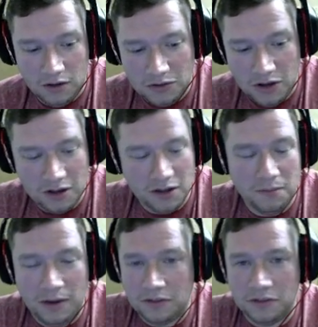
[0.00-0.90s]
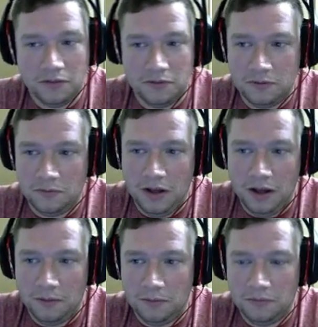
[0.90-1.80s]
talking about the
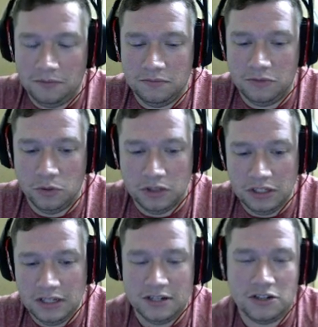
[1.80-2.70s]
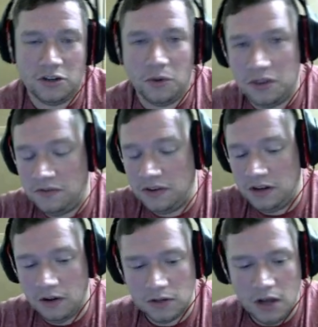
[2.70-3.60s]
release, showing the
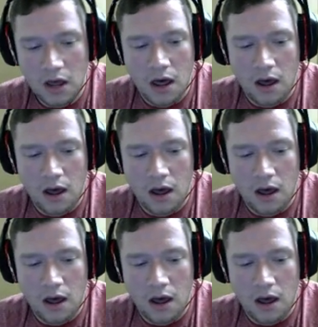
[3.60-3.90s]
videos,